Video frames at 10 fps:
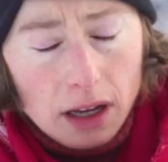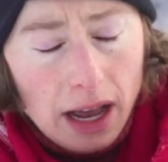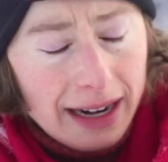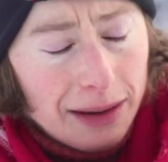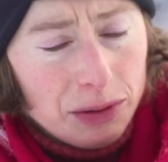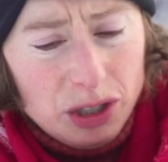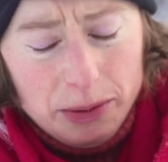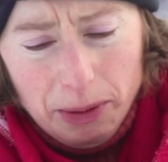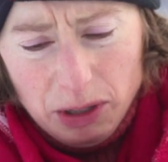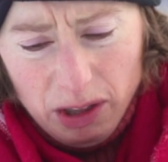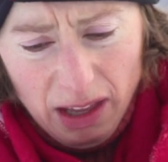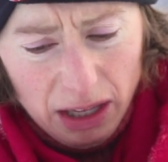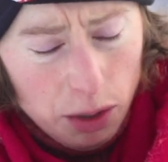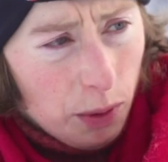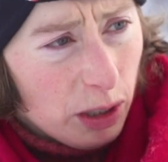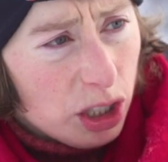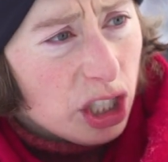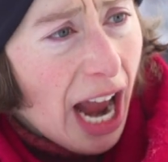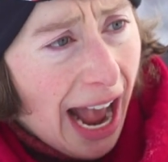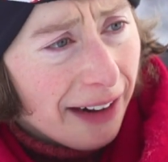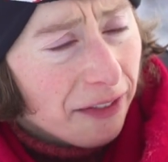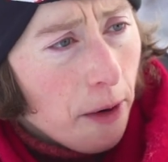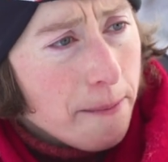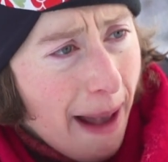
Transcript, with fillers: fault. And I was just supposed to think you were Chad from